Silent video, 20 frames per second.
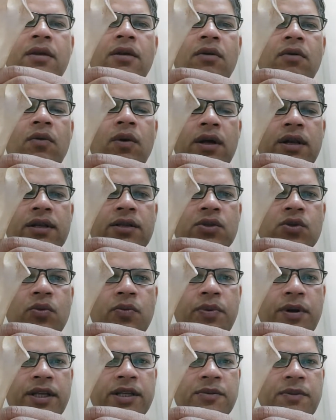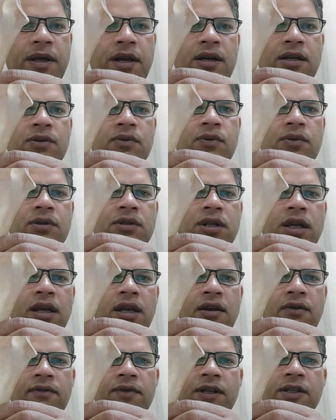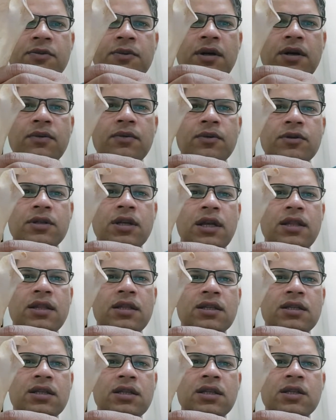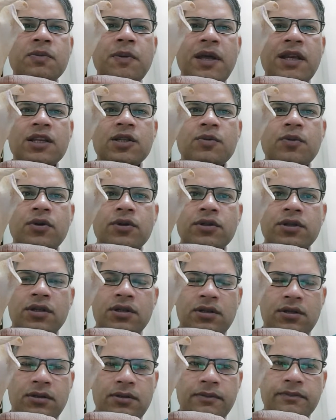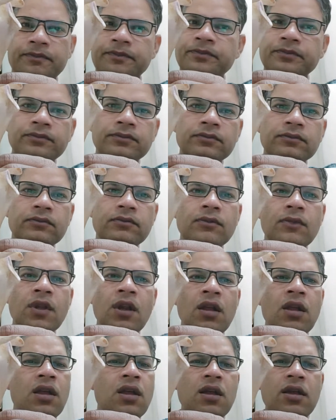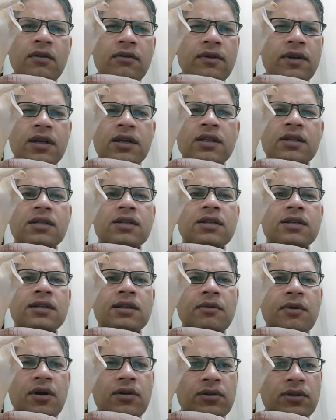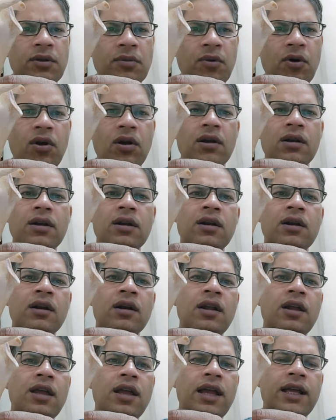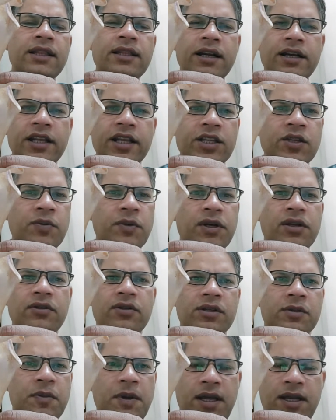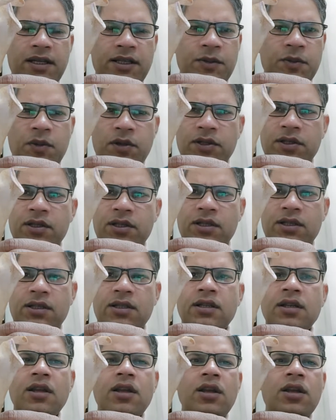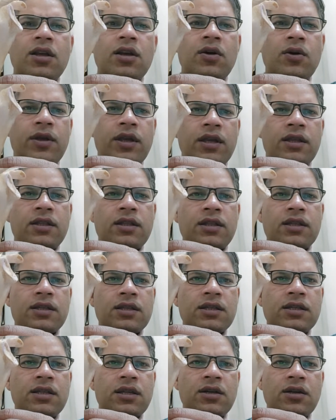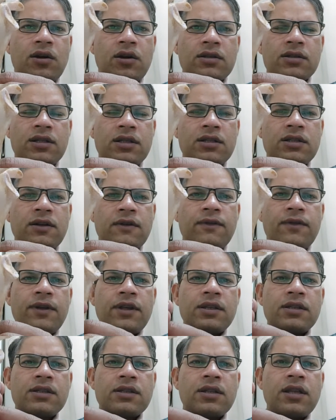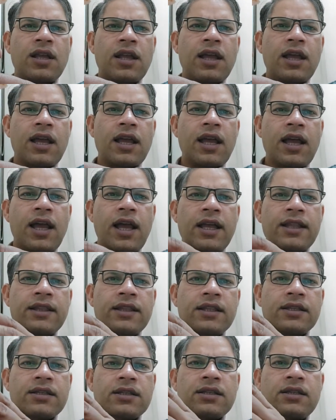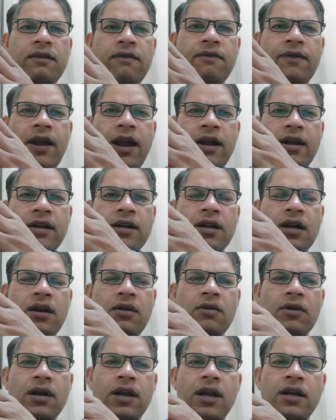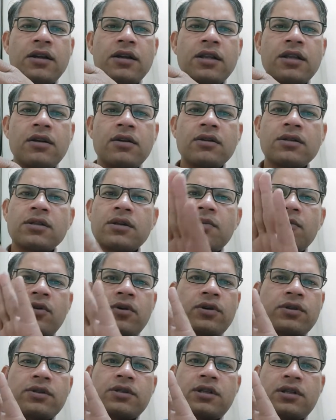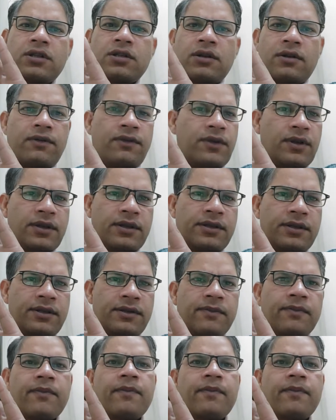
One is supraspinatus fossa, infraspinatus fossa, and this is the spinous process. We discuss about the border and the attachment of the spinous process. Okay, this is the dorsal surface, and this is the ventral or anterior subcostal surface.